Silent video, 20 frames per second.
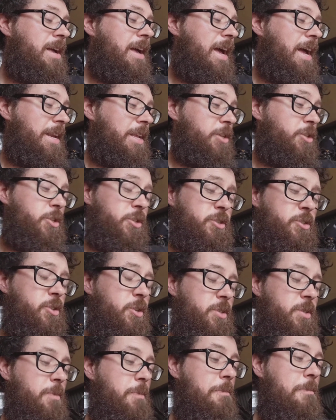and it just
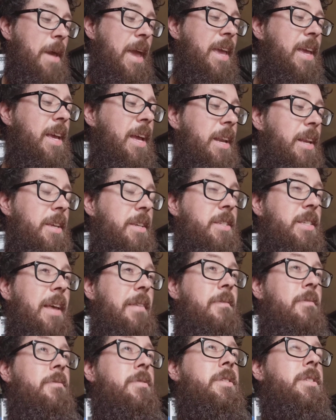doesn't make any
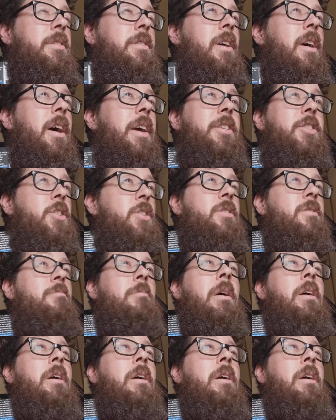sense. It just